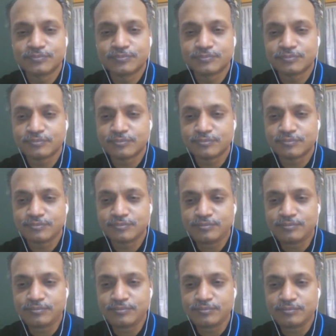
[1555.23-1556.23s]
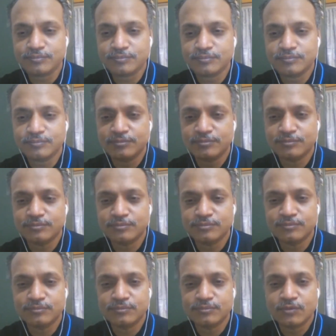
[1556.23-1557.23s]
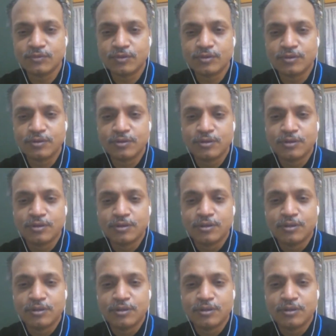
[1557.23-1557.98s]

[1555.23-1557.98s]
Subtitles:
that we are